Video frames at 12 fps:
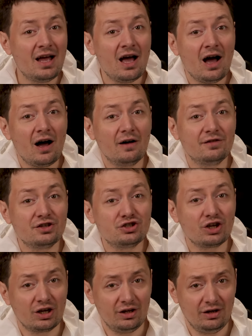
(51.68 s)
of the
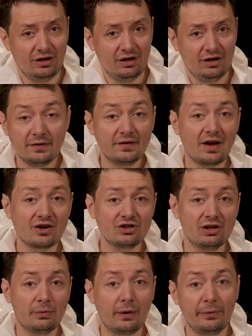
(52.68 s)
chicken. This is
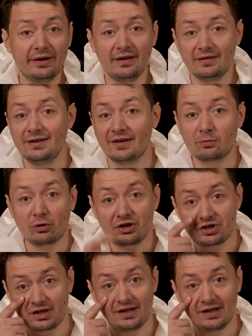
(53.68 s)
actually where we get the expression,